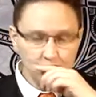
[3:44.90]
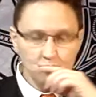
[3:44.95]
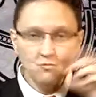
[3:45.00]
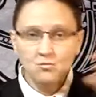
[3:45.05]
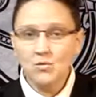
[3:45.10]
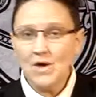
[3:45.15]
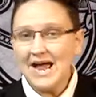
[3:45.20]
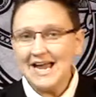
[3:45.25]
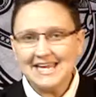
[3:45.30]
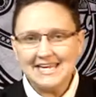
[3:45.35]

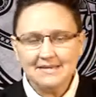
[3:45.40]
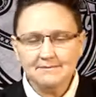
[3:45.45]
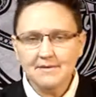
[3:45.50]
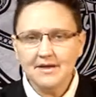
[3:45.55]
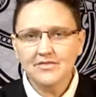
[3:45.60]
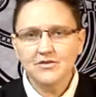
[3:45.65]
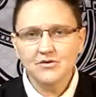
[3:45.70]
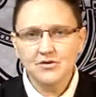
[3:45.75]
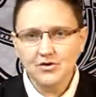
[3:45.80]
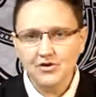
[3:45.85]
wrecking
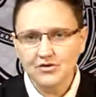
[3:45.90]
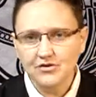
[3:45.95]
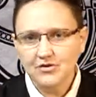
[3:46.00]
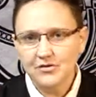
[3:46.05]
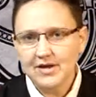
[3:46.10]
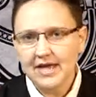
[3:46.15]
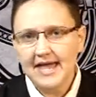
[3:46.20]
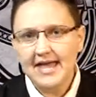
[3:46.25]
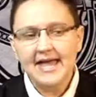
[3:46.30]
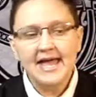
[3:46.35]
Mother Earth,
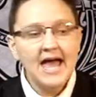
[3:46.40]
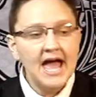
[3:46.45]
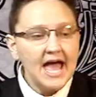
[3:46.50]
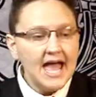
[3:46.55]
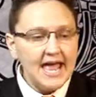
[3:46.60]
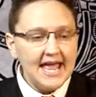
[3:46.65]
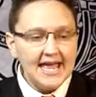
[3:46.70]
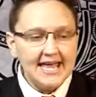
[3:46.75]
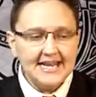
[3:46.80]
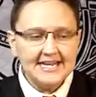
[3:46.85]
okay?
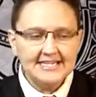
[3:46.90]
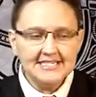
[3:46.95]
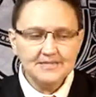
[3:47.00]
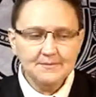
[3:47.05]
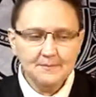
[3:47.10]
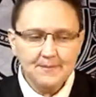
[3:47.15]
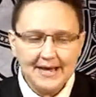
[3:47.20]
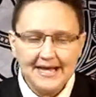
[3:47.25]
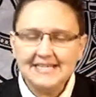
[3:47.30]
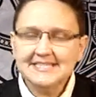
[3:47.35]
It is a
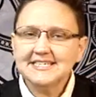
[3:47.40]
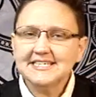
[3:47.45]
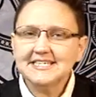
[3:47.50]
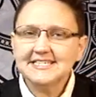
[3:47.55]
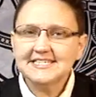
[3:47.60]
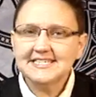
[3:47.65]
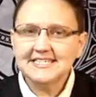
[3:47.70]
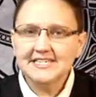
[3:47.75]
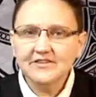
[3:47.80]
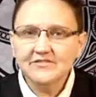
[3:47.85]
basic
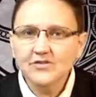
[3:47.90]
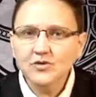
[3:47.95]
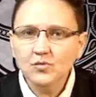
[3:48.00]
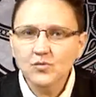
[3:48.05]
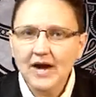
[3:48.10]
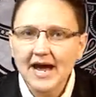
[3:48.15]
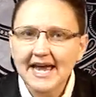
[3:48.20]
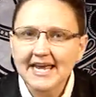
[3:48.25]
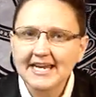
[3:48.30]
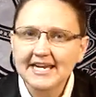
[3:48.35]
civil
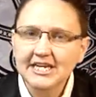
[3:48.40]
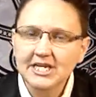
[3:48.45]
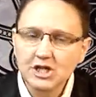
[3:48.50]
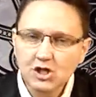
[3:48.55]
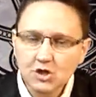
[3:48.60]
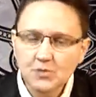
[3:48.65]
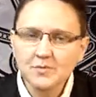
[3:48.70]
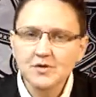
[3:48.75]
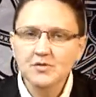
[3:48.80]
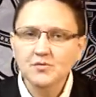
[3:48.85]
right and
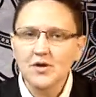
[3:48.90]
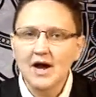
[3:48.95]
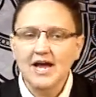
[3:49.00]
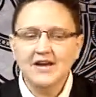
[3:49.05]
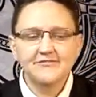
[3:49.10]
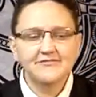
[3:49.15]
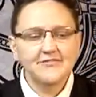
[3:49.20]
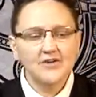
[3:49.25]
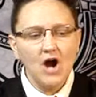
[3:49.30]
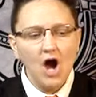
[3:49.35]
human
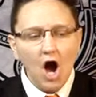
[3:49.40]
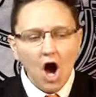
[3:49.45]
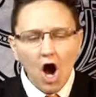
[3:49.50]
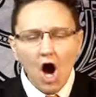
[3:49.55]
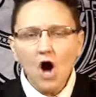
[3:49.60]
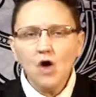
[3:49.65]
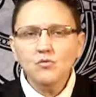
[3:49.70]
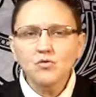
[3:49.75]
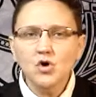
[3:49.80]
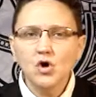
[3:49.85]
right for
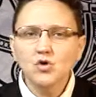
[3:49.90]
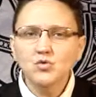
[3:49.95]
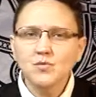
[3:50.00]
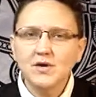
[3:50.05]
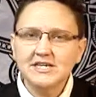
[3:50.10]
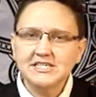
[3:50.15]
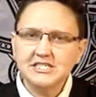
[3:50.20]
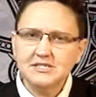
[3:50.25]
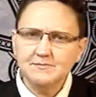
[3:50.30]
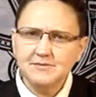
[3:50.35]
all
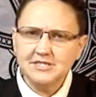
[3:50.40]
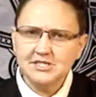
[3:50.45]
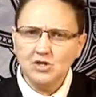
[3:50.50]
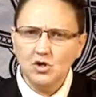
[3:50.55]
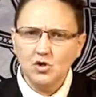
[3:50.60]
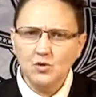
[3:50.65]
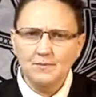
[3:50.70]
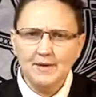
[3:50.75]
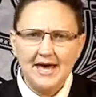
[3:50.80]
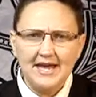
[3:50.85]
roadways to be
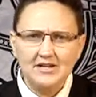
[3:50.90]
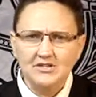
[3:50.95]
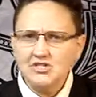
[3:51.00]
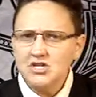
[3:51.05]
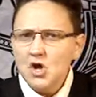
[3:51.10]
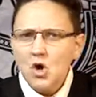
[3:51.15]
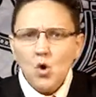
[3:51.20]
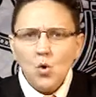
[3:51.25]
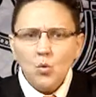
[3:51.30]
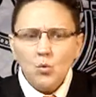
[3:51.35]
solar panels.
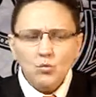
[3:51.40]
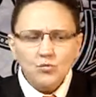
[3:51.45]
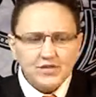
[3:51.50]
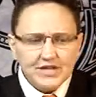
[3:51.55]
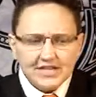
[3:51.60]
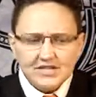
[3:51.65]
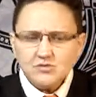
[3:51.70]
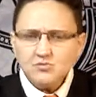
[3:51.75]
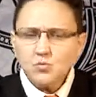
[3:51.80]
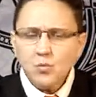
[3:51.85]

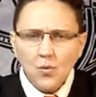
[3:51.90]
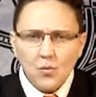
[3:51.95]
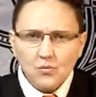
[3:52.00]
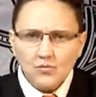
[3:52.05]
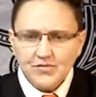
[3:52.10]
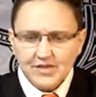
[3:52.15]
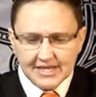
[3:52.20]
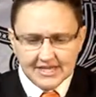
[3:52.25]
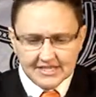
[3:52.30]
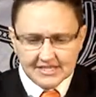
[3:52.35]
These
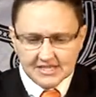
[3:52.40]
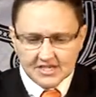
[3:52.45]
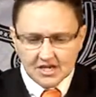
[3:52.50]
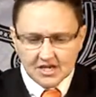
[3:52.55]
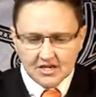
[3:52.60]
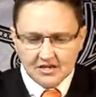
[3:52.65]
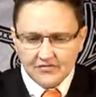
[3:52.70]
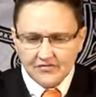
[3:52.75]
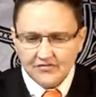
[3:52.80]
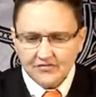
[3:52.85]

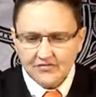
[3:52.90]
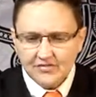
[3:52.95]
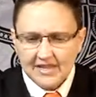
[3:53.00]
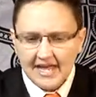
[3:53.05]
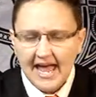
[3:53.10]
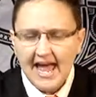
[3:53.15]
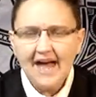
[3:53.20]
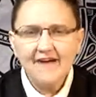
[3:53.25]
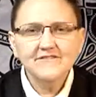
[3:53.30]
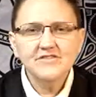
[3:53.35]
are,
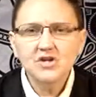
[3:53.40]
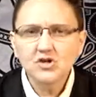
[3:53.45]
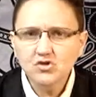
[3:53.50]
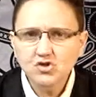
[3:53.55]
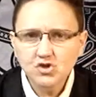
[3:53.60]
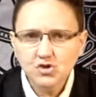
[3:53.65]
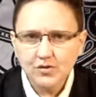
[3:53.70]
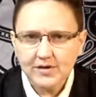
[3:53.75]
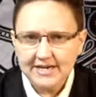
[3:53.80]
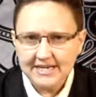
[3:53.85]
they have no
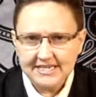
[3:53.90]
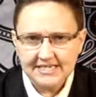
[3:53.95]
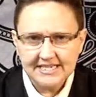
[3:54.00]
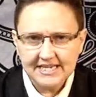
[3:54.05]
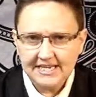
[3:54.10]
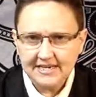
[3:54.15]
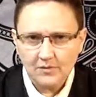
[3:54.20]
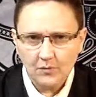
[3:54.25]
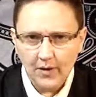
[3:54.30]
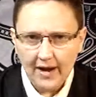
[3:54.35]
trees
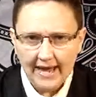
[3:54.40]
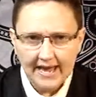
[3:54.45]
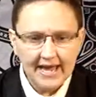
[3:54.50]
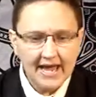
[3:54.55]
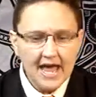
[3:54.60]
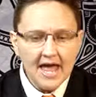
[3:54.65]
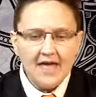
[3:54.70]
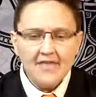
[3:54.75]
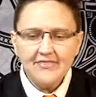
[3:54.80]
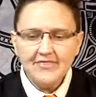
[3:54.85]
anyway.
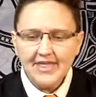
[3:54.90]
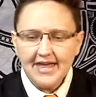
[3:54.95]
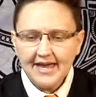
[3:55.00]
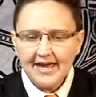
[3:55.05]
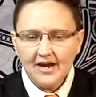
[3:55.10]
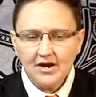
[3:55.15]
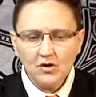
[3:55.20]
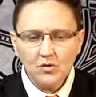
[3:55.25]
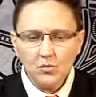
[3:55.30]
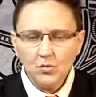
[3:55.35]

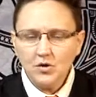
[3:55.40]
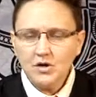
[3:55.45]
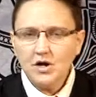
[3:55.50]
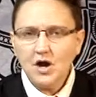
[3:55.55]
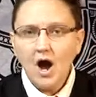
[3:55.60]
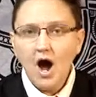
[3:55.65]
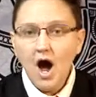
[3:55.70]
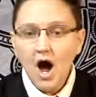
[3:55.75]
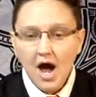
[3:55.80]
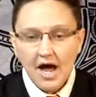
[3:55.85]

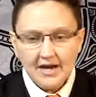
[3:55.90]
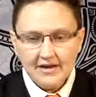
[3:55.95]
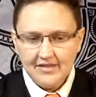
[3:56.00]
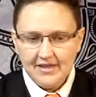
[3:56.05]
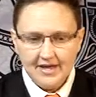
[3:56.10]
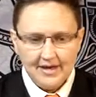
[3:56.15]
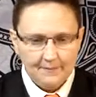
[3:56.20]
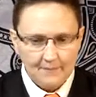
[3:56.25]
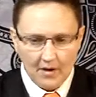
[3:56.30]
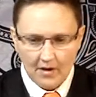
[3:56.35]
We're on
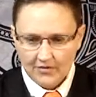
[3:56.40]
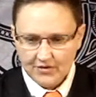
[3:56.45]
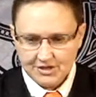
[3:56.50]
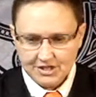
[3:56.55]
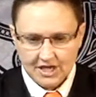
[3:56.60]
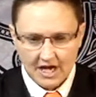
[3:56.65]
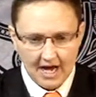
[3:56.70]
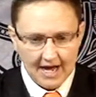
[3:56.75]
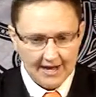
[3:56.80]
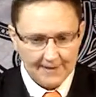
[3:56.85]
them all the
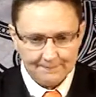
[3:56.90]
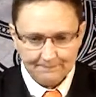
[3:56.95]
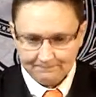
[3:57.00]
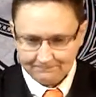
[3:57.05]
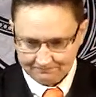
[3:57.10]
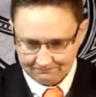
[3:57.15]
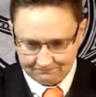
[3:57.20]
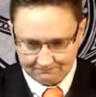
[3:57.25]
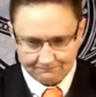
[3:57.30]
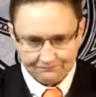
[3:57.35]
time.
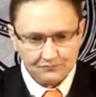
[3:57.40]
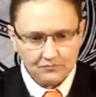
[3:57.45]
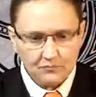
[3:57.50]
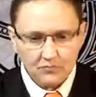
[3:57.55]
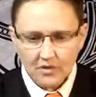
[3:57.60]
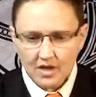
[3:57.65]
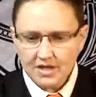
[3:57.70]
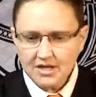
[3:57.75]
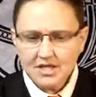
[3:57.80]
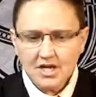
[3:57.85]

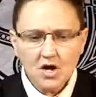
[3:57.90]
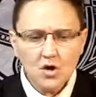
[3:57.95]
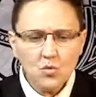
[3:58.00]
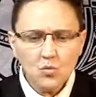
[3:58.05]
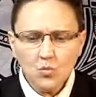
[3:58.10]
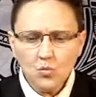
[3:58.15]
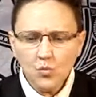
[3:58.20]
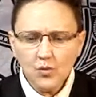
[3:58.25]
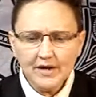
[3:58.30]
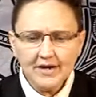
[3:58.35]
You
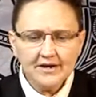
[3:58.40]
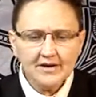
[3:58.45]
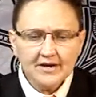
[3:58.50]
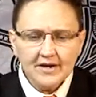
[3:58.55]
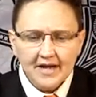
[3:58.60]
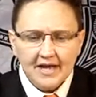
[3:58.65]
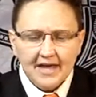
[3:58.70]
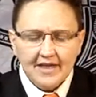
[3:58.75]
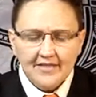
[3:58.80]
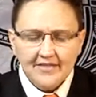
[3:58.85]
know,
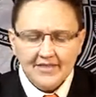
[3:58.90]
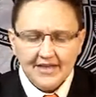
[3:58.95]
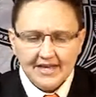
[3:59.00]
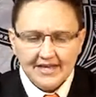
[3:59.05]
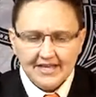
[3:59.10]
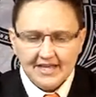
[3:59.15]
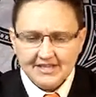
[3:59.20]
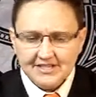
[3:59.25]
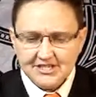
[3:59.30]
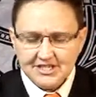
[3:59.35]

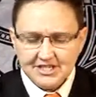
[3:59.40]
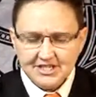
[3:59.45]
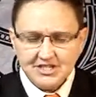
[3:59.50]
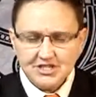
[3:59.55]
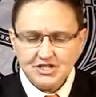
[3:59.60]
it's this